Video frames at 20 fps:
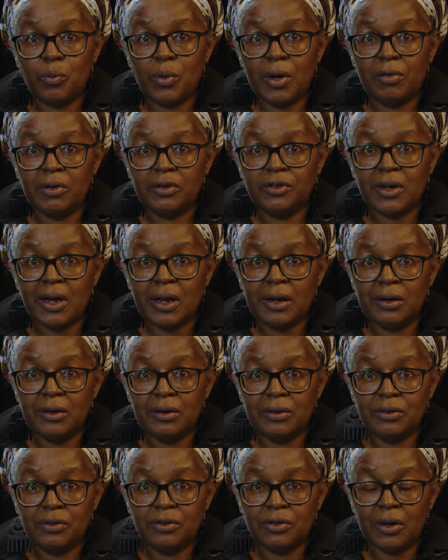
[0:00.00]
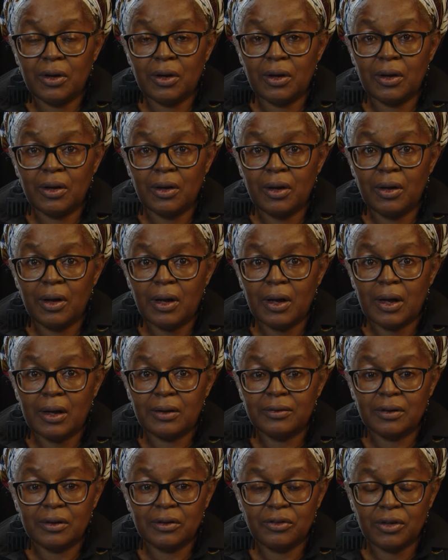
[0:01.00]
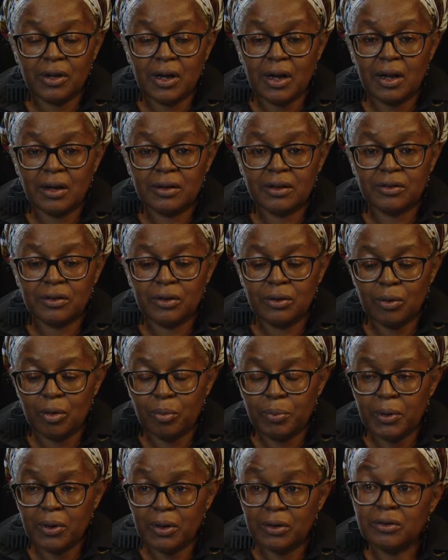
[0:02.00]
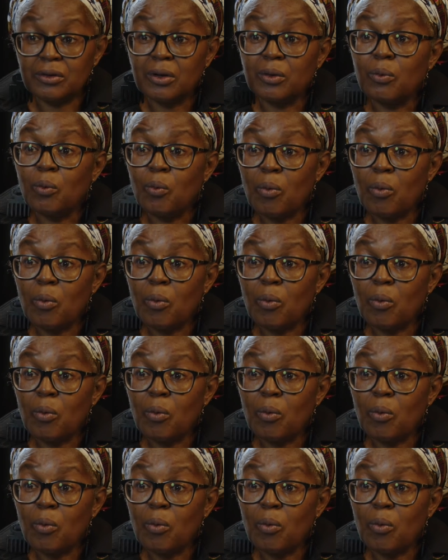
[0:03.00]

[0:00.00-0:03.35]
were a challenge as a child, as a young person.